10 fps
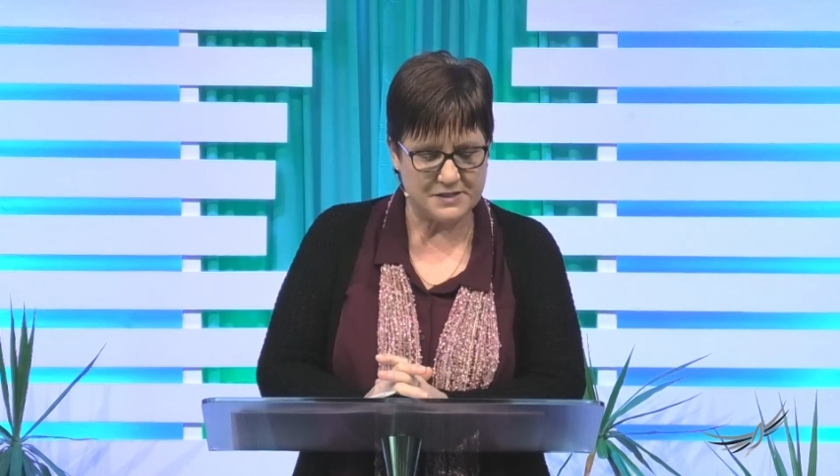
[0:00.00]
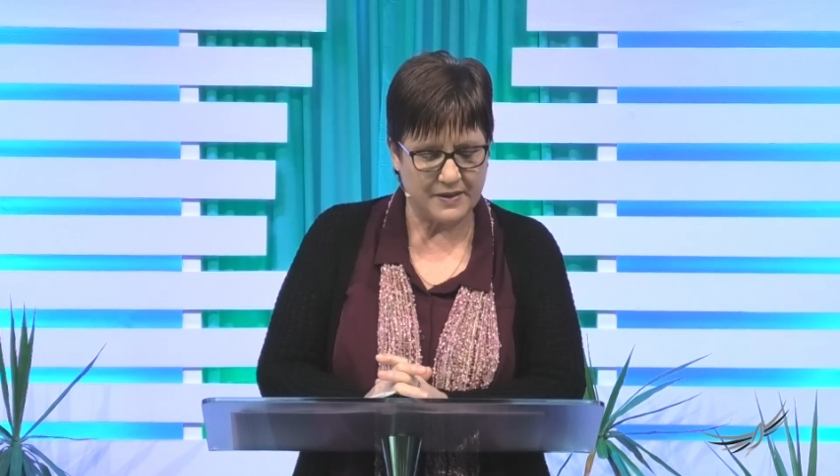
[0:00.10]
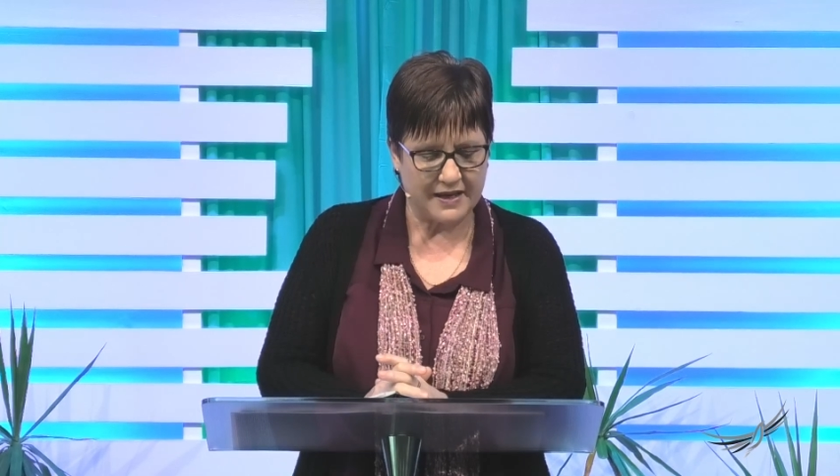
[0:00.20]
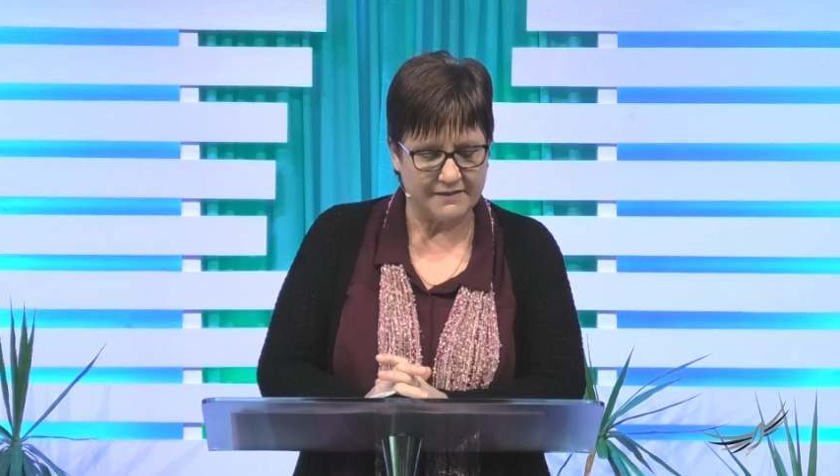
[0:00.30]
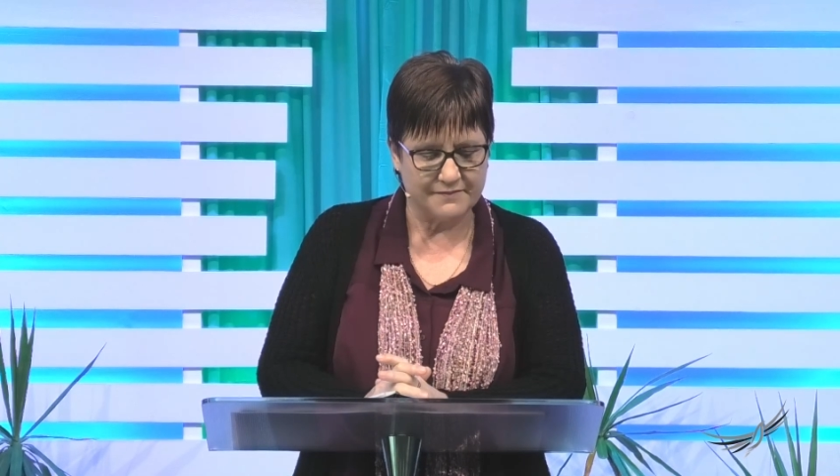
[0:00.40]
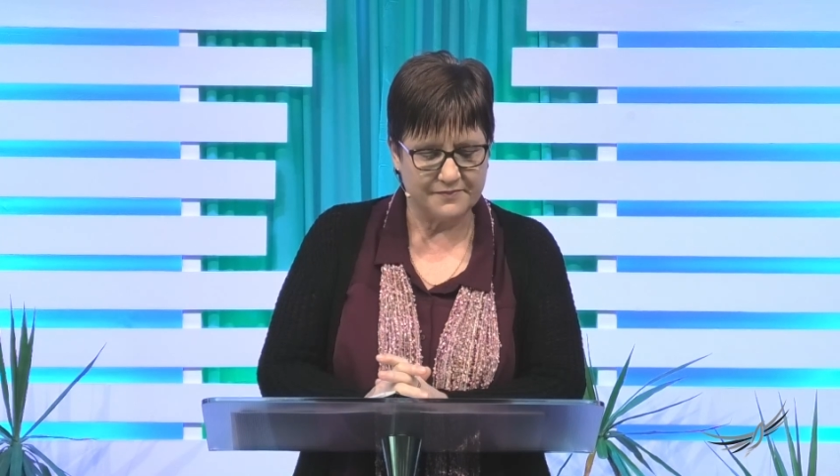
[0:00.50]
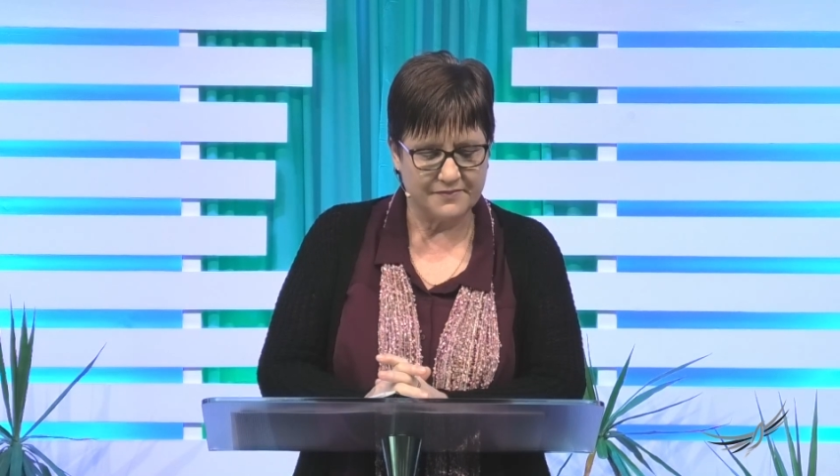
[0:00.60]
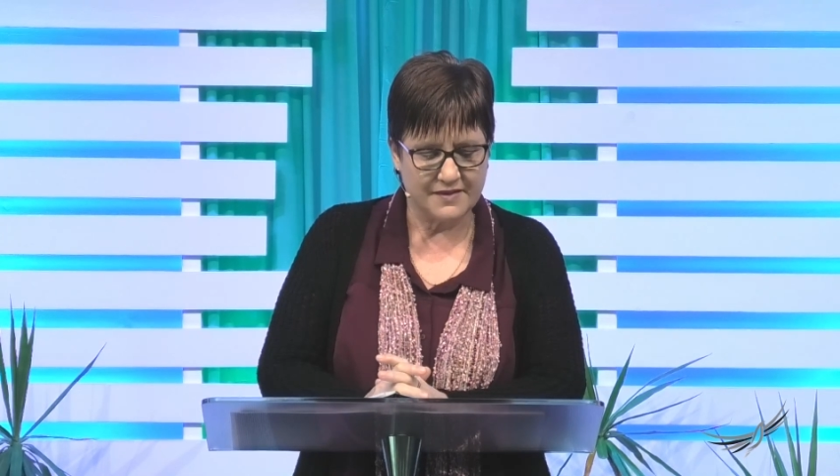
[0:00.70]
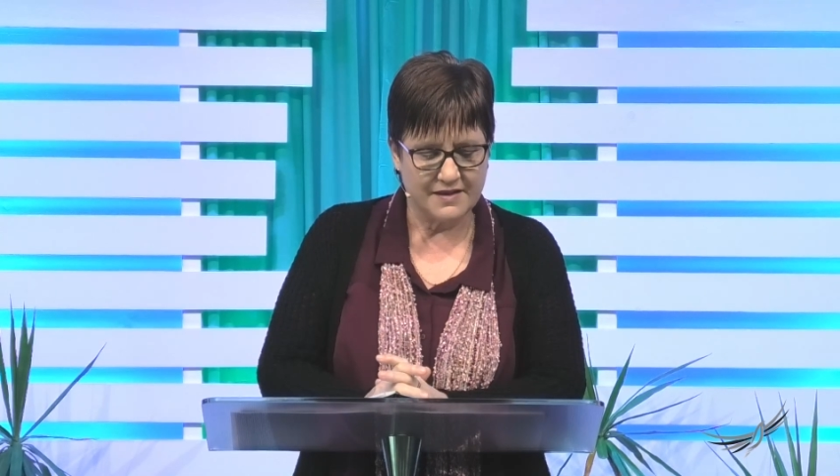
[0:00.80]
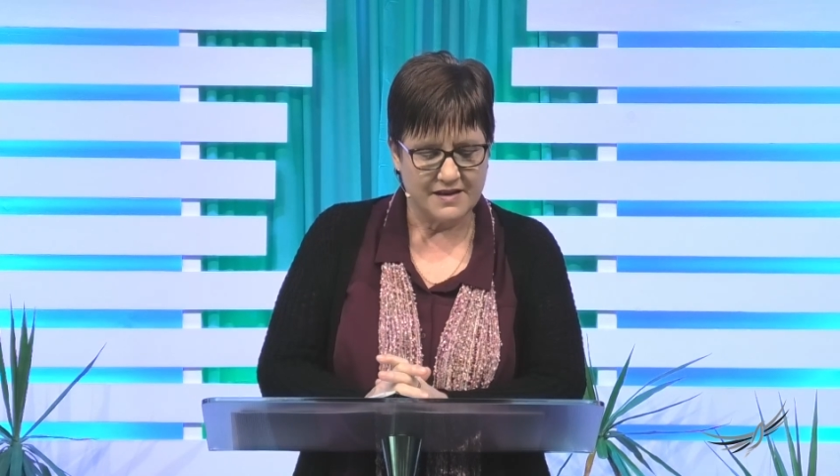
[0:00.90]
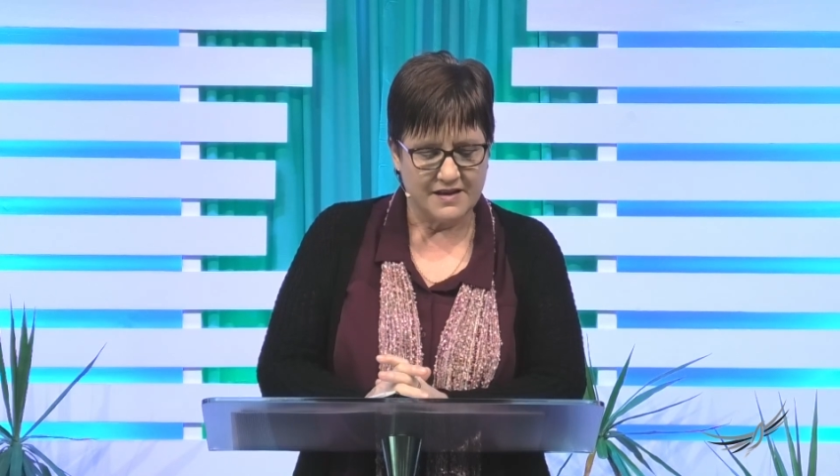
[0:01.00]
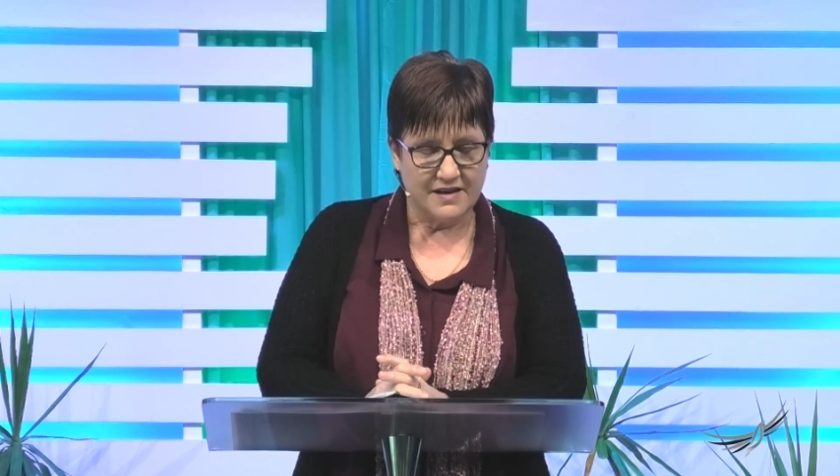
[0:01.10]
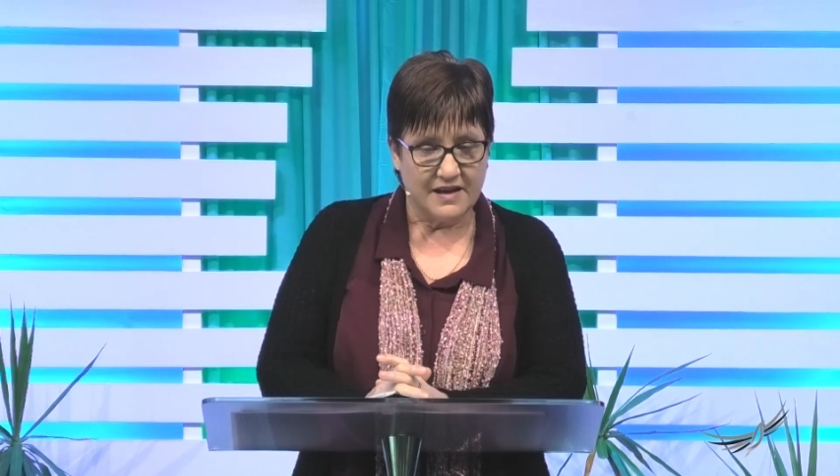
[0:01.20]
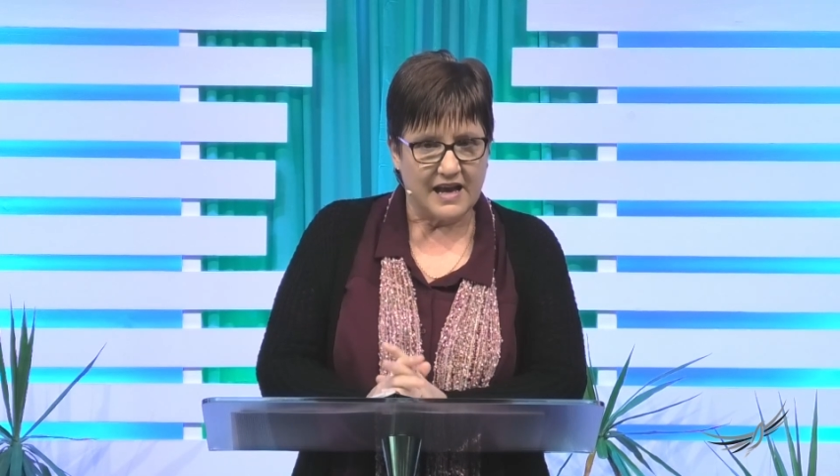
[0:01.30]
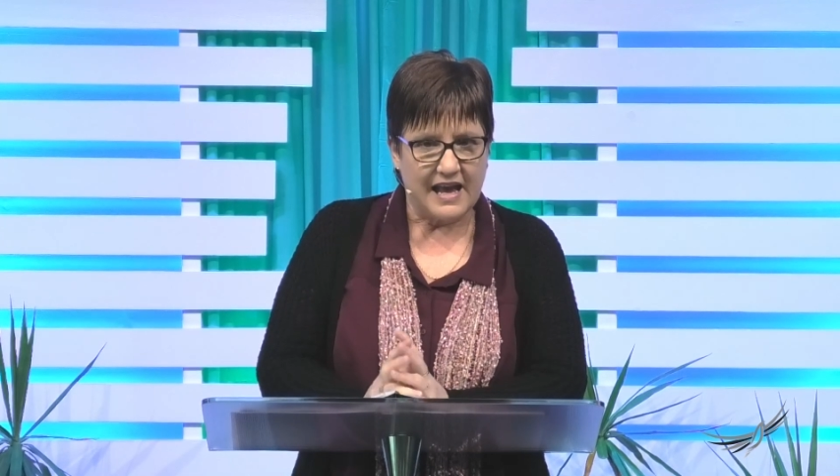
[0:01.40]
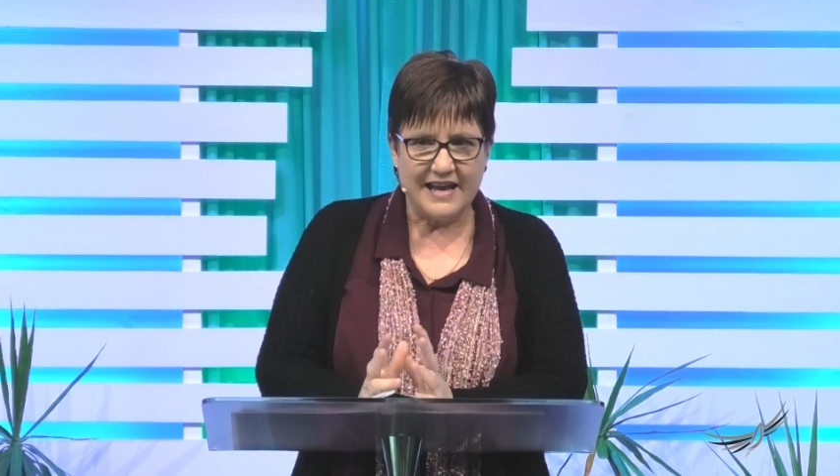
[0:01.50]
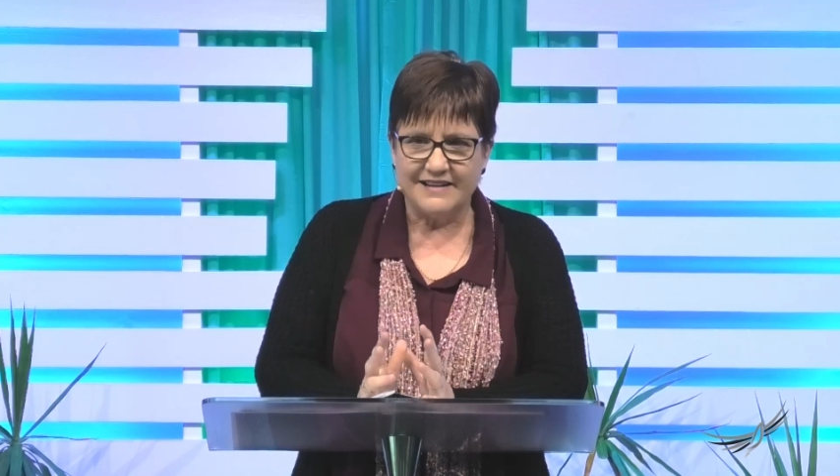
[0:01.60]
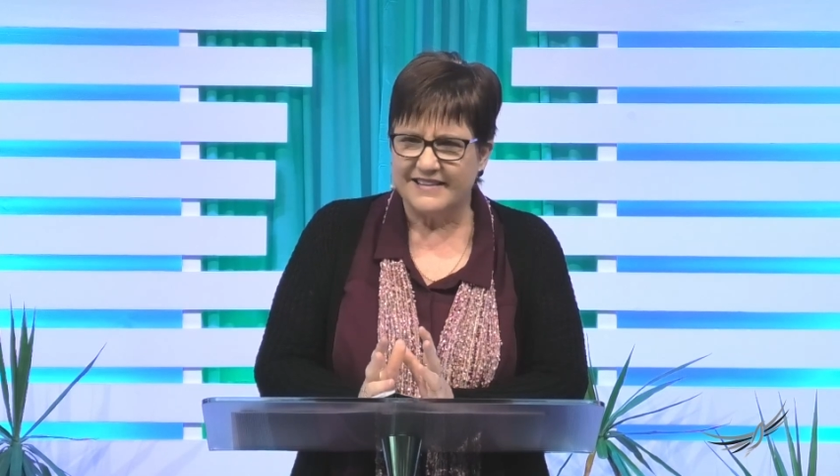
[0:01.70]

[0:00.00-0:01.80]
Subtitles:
me. And